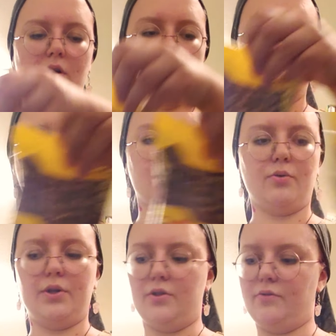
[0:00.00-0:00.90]
We're just
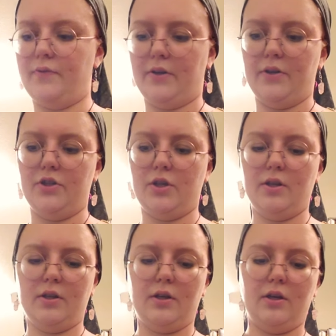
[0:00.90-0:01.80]
going to very
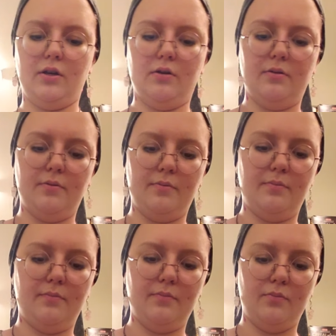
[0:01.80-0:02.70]
gently
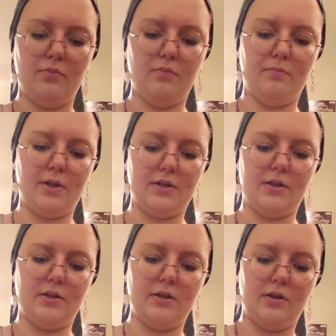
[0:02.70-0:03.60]
mix
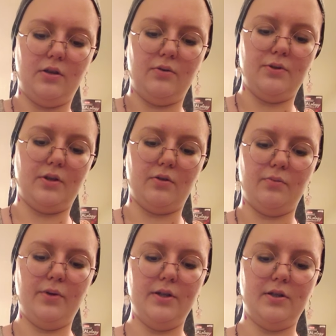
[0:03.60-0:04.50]
these in using the
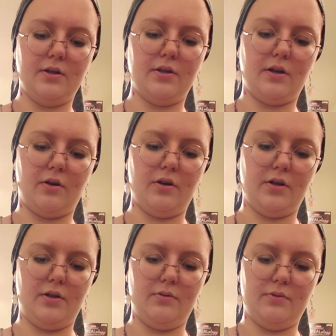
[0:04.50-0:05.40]
whisk because I
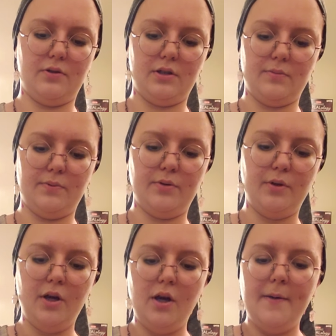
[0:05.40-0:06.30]
already used the spoon.
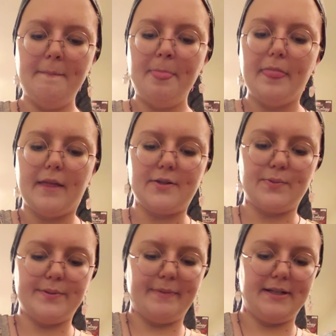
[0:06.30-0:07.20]
This
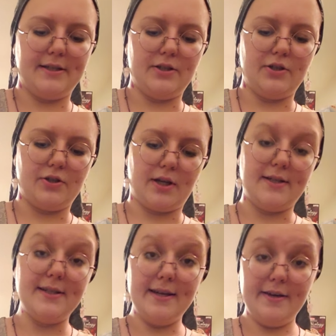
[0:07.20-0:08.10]
was my sister's
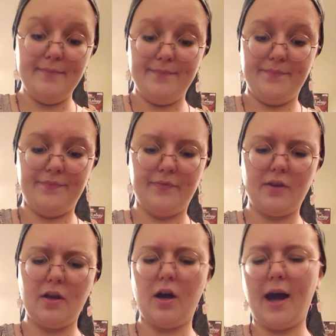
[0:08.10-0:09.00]
idea.
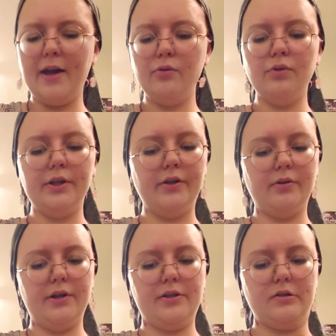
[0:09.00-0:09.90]
I don't really know
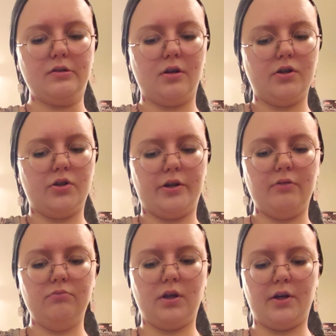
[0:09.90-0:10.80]
how this is going to turn
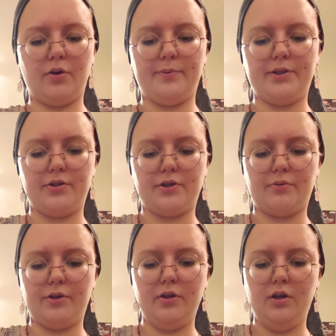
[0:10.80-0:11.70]
out. I hope it turns out
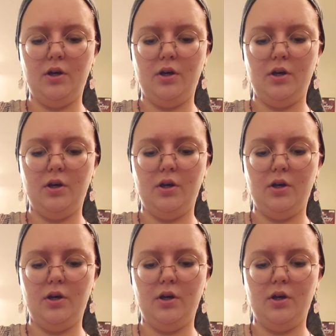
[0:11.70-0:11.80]
good.